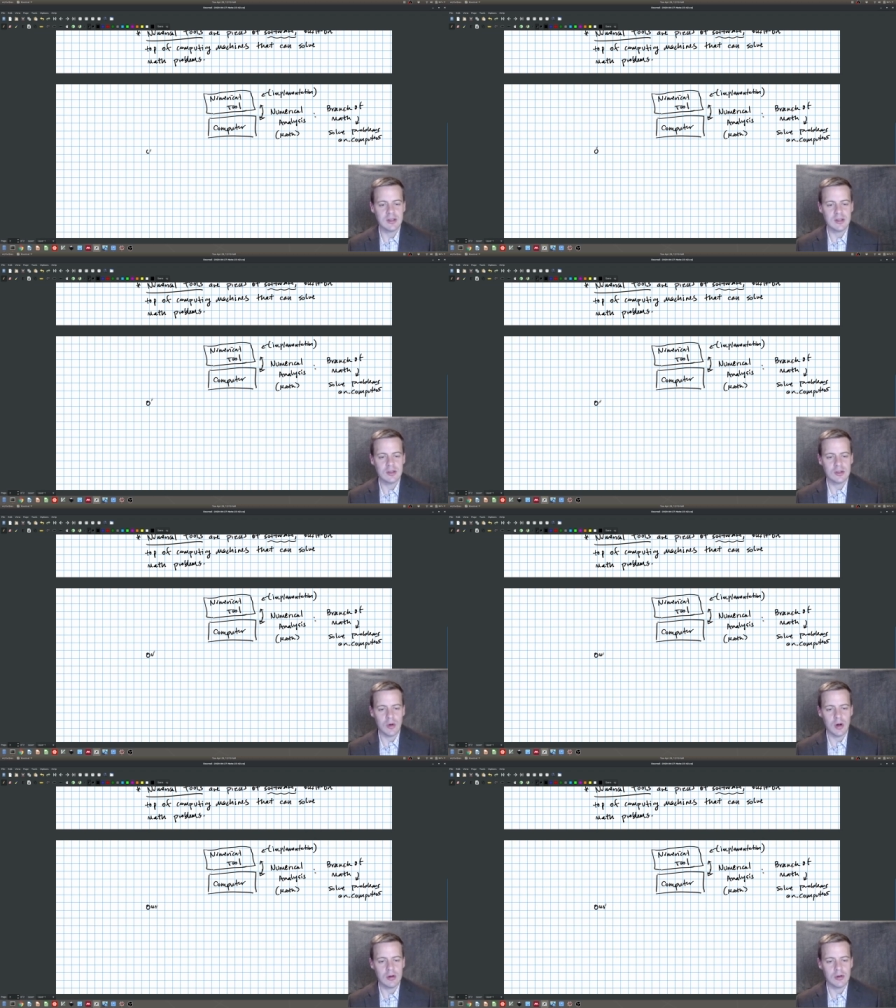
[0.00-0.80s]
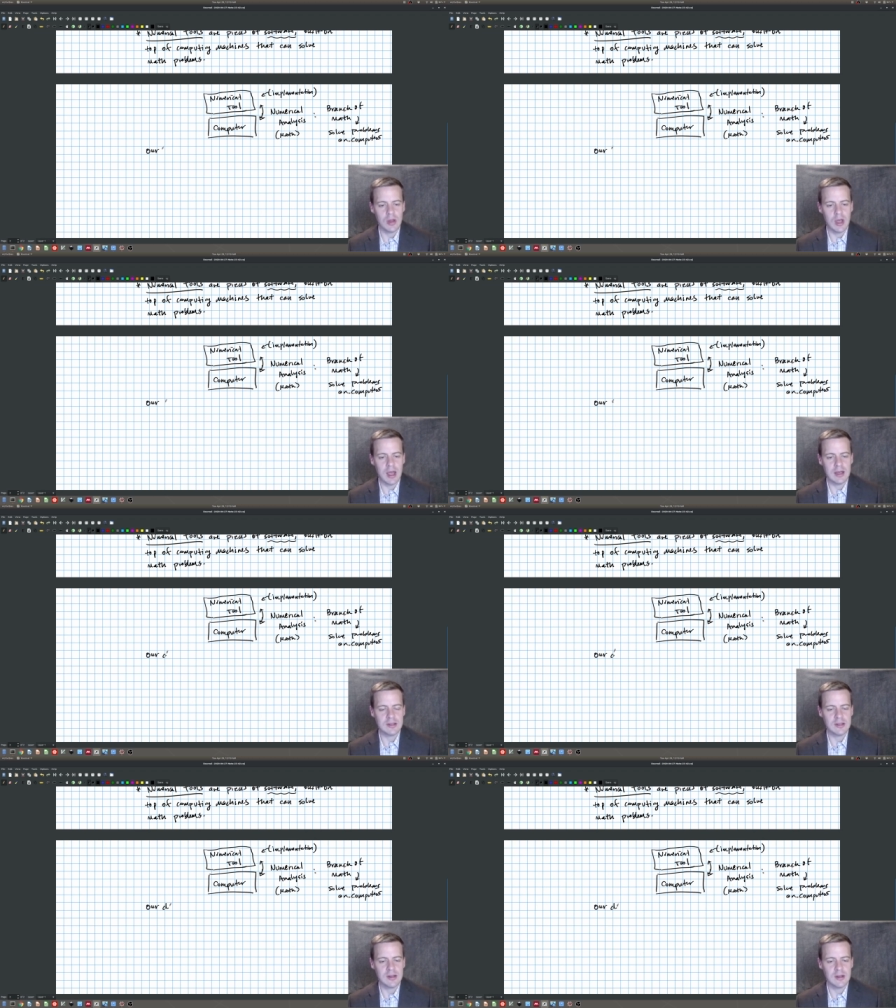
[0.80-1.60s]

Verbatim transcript: so our class